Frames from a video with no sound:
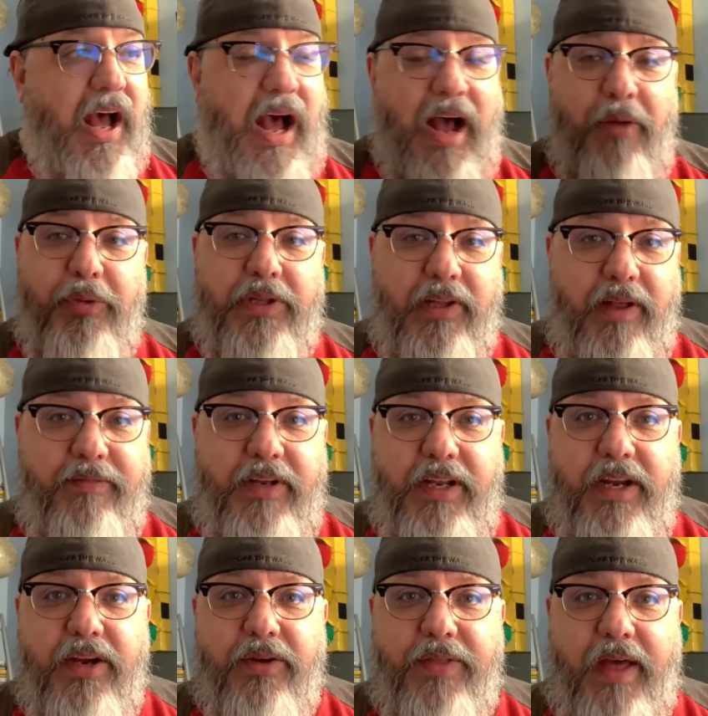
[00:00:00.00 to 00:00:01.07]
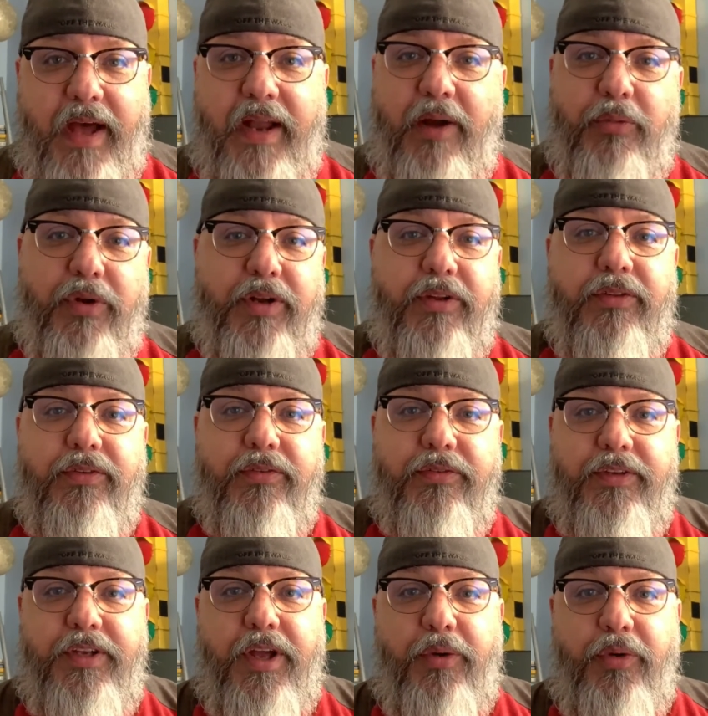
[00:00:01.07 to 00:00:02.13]
I would love to hear that. I want
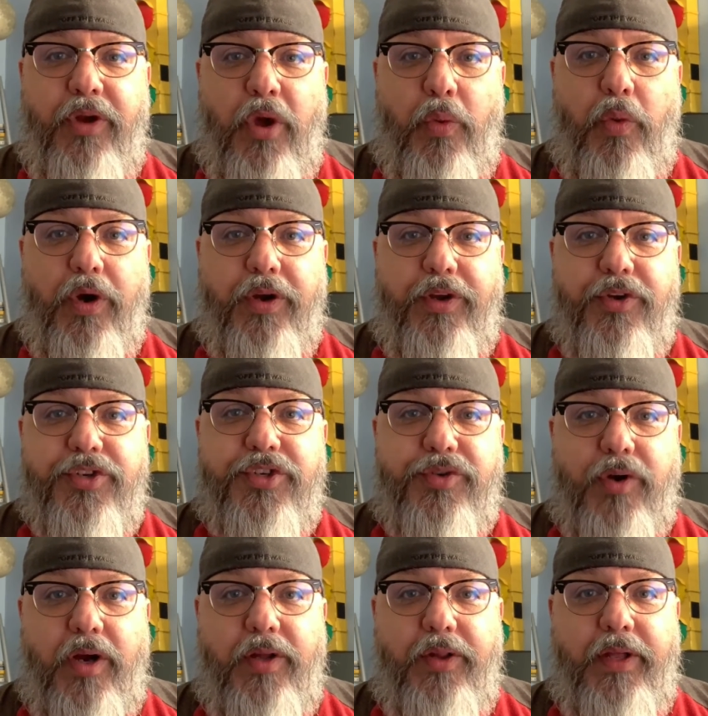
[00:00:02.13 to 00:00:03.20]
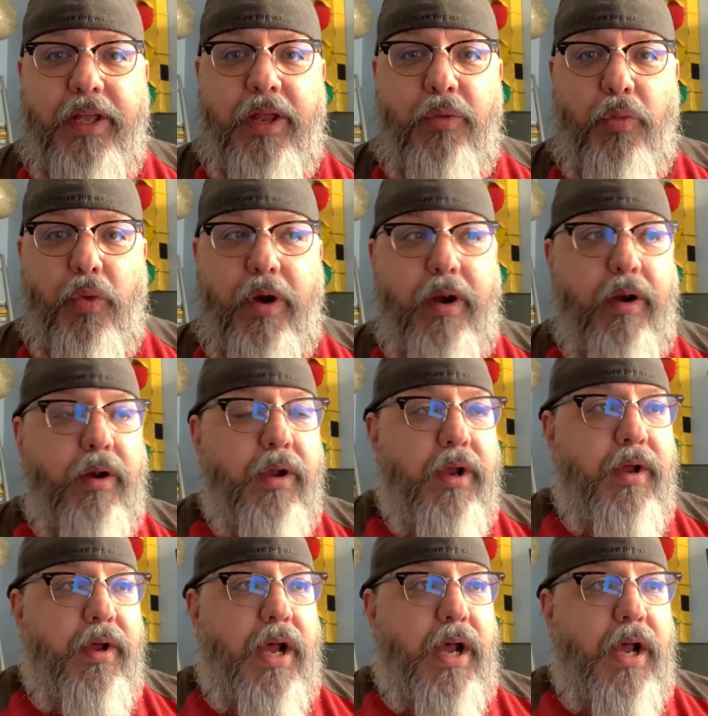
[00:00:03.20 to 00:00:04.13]
to know where you're struggling and where